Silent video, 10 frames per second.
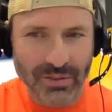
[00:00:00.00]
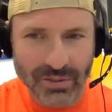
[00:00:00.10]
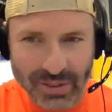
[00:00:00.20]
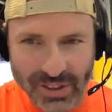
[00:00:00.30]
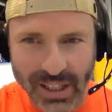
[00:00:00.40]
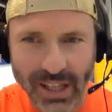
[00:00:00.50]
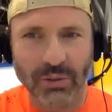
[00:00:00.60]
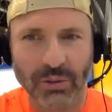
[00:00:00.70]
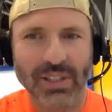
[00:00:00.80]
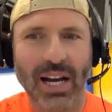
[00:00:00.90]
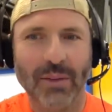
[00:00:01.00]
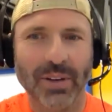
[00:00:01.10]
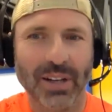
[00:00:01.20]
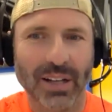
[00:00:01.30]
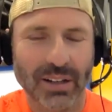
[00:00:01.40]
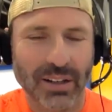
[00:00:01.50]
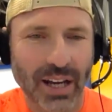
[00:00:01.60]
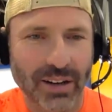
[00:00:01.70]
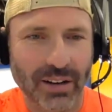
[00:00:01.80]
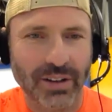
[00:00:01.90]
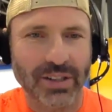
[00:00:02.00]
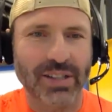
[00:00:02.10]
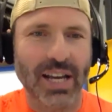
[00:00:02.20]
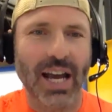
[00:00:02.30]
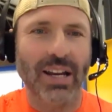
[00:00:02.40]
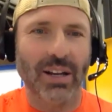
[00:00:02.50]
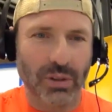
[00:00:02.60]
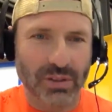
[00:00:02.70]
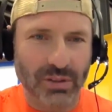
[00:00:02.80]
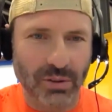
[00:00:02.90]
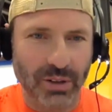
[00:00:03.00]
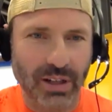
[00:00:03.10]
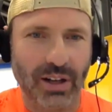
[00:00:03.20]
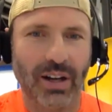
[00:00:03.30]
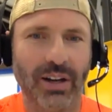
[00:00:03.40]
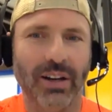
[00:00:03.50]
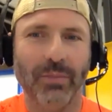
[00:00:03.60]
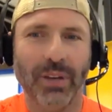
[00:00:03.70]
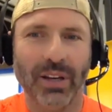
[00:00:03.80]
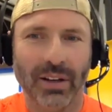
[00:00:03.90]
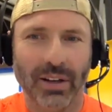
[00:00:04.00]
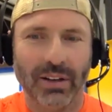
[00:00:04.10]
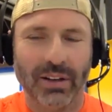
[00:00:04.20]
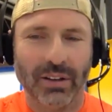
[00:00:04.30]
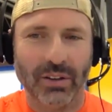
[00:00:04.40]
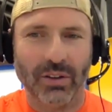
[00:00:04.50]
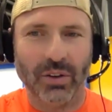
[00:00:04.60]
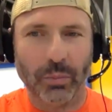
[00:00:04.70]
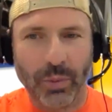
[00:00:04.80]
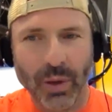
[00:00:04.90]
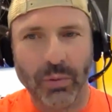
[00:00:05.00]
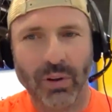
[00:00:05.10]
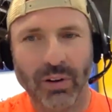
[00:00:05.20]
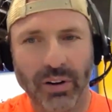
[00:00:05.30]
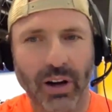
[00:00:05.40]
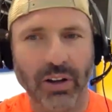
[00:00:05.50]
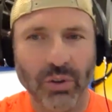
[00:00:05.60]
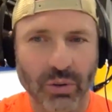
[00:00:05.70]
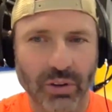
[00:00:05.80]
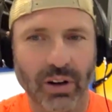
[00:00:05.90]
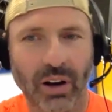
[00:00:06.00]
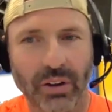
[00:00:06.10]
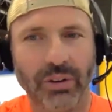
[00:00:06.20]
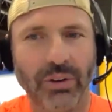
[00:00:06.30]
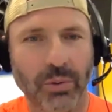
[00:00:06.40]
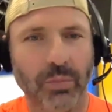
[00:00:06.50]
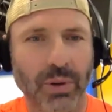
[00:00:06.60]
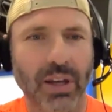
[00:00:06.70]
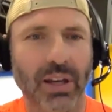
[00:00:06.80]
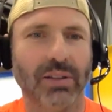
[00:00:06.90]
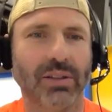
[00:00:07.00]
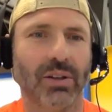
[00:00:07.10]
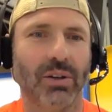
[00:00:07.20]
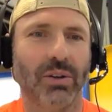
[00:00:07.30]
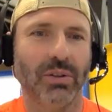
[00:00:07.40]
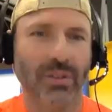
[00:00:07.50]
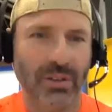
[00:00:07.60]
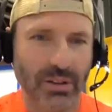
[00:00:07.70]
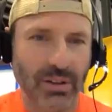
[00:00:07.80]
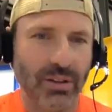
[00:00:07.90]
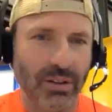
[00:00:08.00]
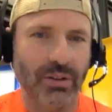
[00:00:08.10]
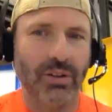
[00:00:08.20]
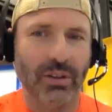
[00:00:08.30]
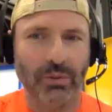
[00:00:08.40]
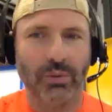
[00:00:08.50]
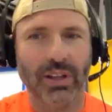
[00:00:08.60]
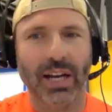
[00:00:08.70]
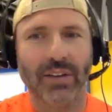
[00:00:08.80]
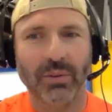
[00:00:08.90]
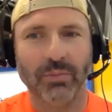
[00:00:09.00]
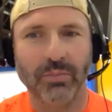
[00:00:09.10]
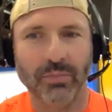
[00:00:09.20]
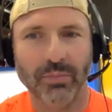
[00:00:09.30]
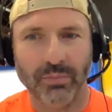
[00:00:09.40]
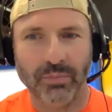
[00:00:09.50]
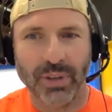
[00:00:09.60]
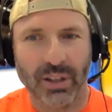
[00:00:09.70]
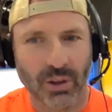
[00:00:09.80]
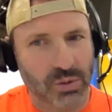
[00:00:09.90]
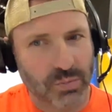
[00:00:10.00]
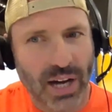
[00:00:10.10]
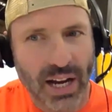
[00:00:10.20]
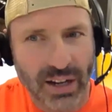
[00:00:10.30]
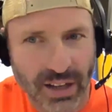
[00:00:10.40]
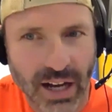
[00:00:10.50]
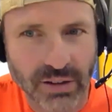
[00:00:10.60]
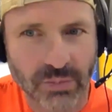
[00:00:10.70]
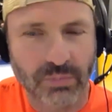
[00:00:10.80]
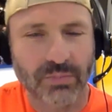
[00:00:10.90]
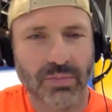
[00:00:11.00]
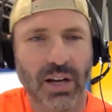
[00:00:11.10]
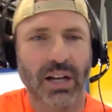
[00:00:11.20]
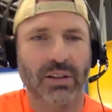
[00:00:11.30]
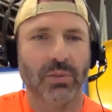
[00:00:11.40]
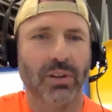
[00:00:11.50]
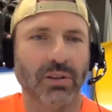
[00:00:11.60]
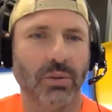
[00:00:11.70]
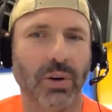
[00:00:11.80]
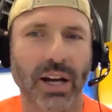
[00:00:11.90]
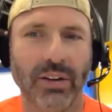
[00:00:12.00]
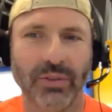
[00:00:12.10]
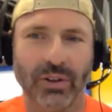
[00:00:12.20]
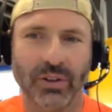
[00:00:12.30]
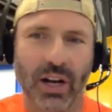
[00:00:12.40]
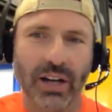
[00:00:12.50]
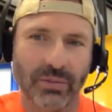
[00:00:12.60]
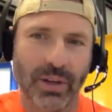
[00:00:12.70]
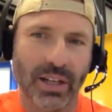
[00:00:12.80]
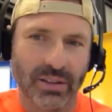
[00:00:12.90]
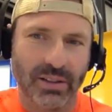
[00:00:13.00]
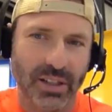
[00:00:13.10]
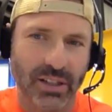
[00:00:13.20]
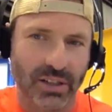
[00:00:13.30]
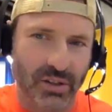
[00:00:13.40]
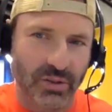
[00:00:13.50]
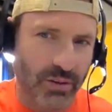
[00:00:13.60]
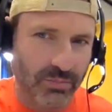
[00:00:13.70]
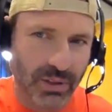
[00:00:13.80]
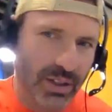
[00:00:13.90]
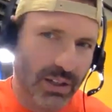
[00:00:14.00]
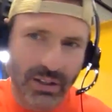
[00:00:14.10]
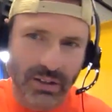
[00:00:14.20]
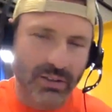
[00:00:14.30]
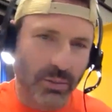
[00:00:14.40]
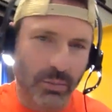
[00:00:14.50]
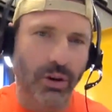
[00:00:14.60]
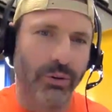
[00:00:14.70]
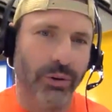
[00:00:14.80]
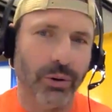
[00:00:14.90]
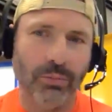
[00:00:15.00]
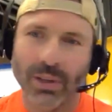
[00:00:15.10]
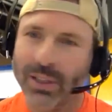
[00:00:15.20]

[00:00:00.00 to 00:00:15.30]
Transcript: seeing what's happening and understanding what's going on, I mean, your people are not you, they're other human beings. So you really have to be close by to guide them along the way. If you're trying to make decisions from the boardroom,